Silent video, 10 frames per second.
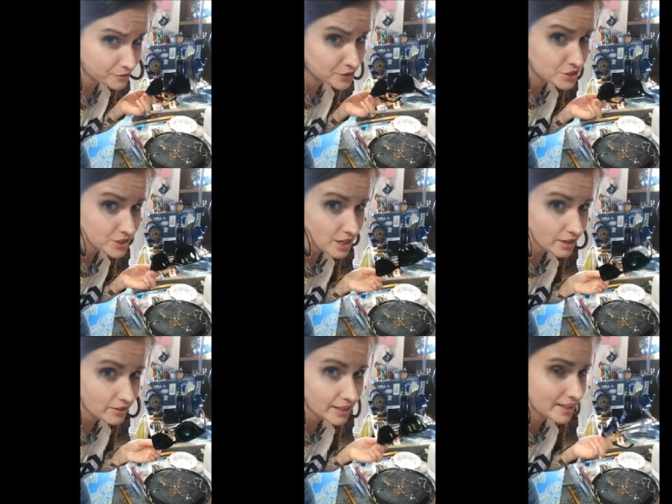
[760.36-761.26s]
for just
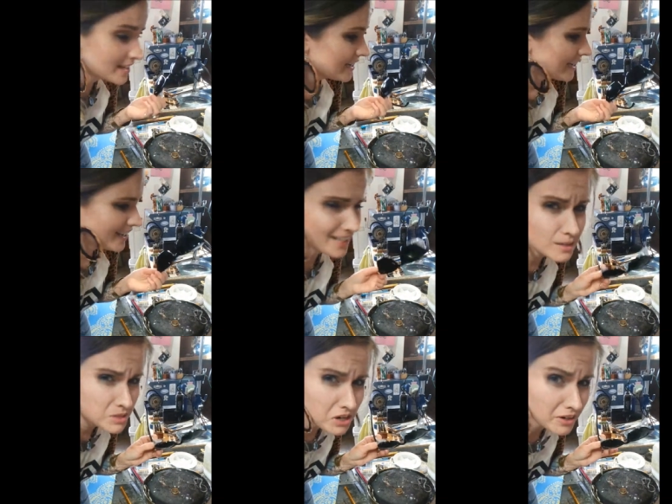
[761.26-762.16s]
soldering, and it
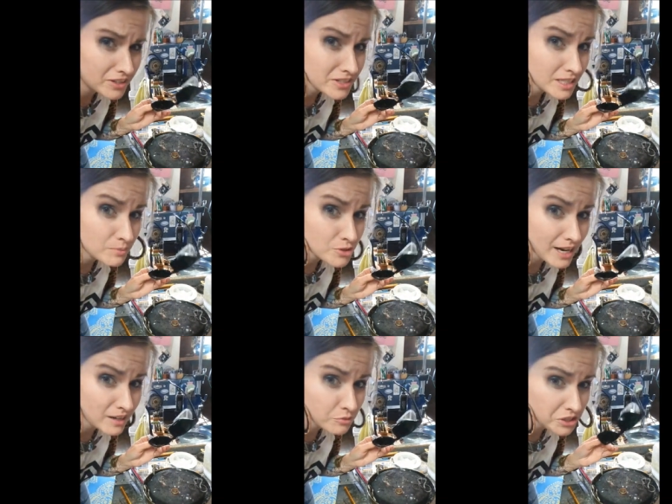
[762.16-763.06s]
can be hard to keep
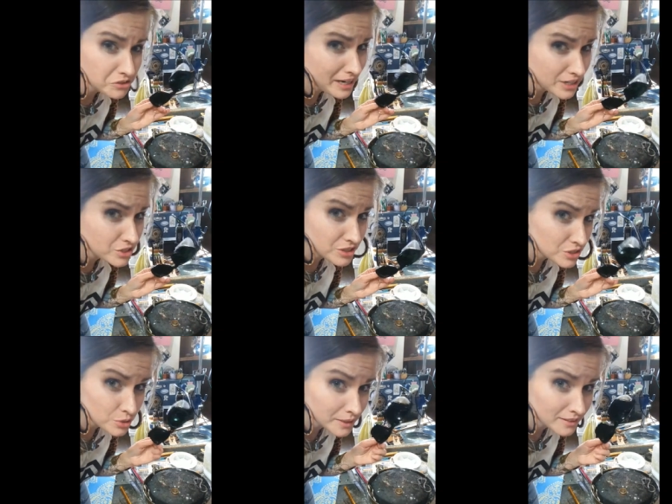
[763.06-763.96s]
track of what you're actually
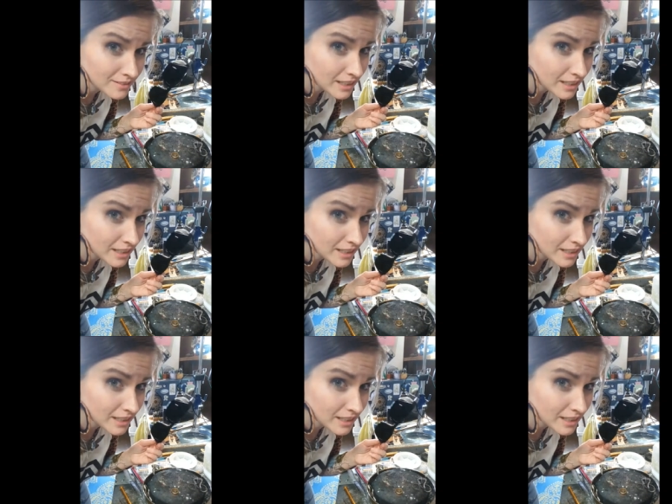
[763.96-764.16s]
doing